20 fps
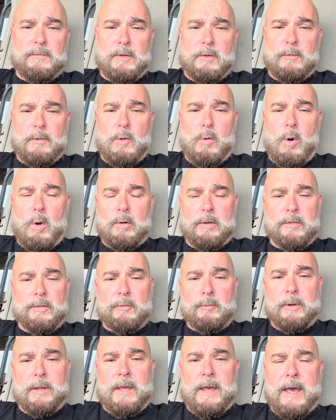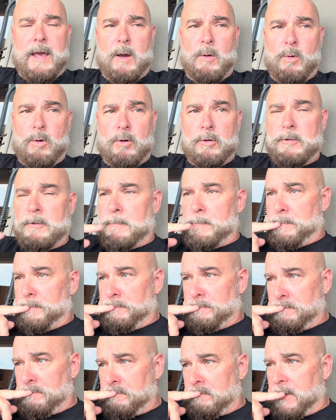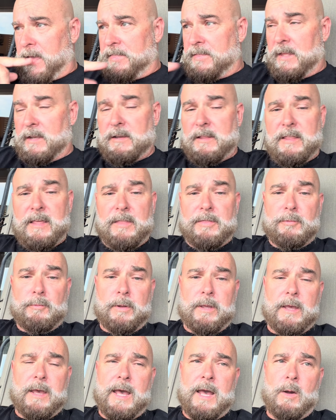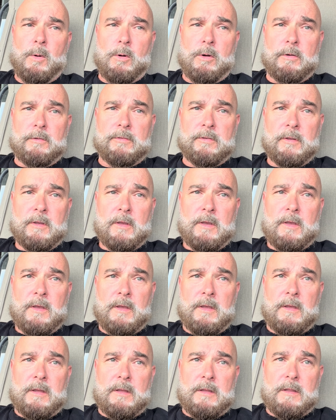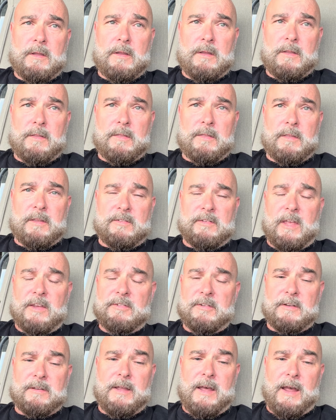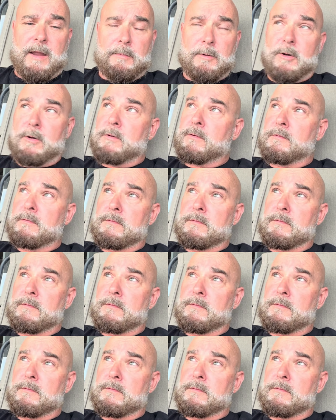you quoted 3 hours, at the end of that 3 hours, the session timer,